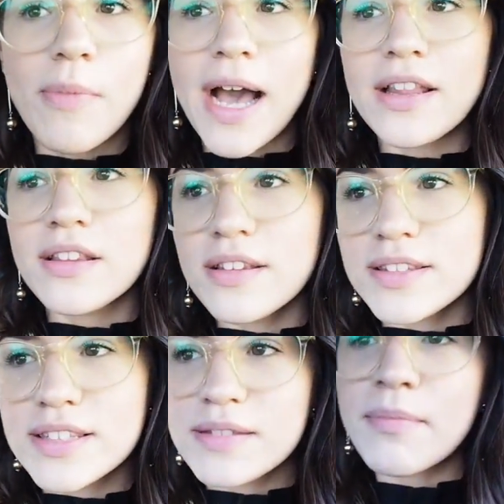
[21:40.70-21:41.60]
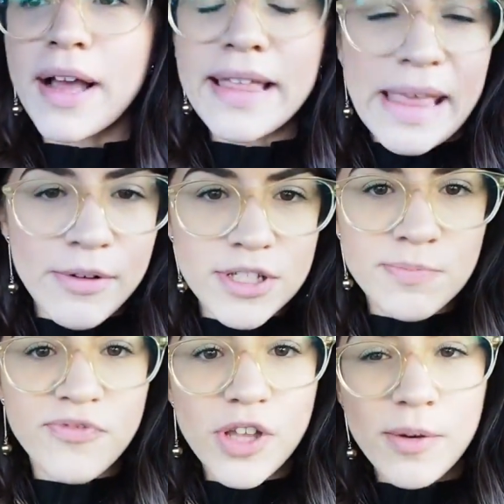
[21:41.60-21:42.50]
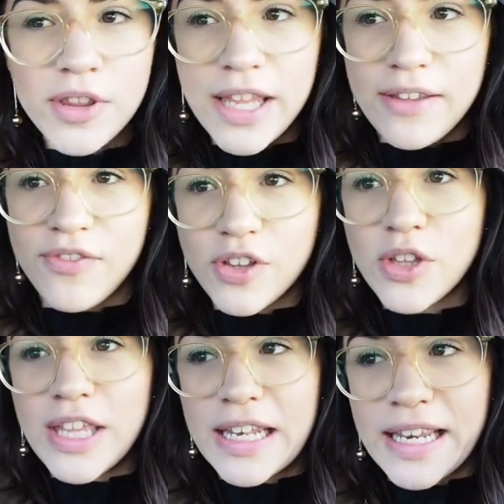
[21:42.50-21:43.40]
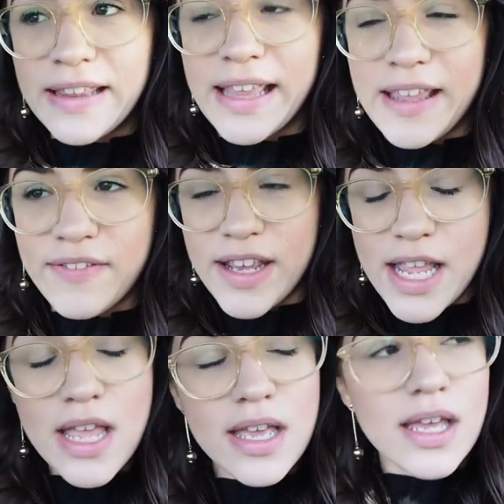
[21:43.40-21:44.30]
we'll just fill you in the evening.